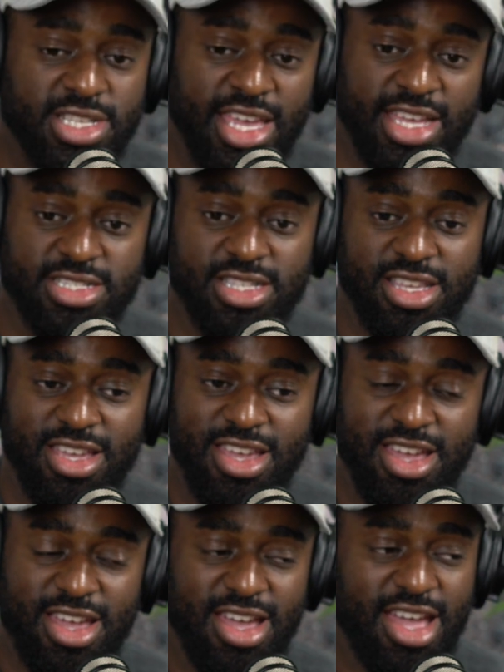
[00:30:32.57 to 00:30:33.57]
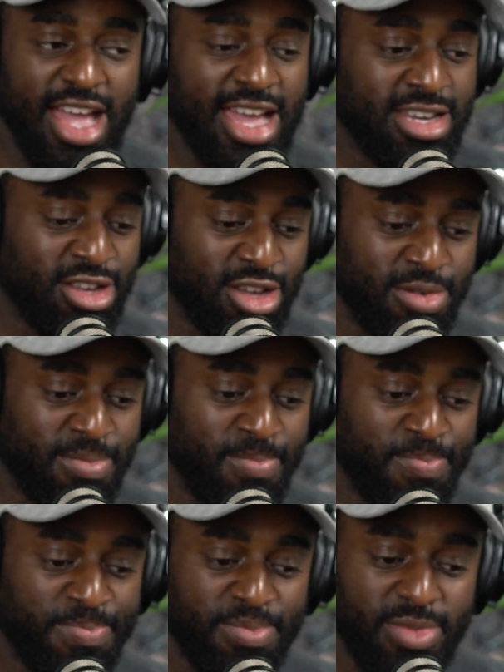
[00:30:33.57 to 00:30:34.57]
guest,
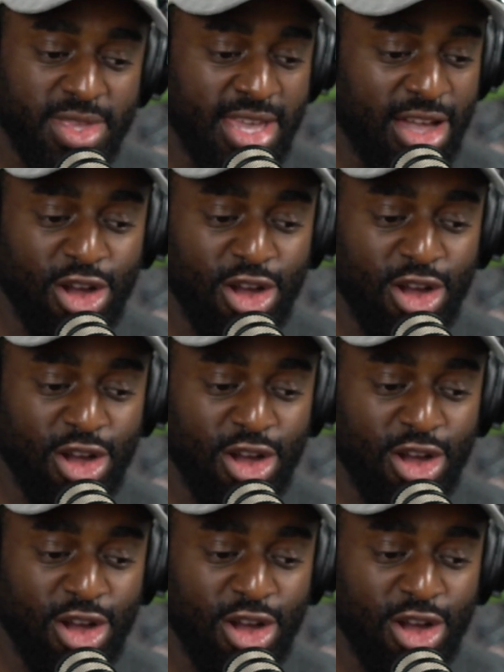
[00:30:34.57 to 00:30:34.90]
and yeah.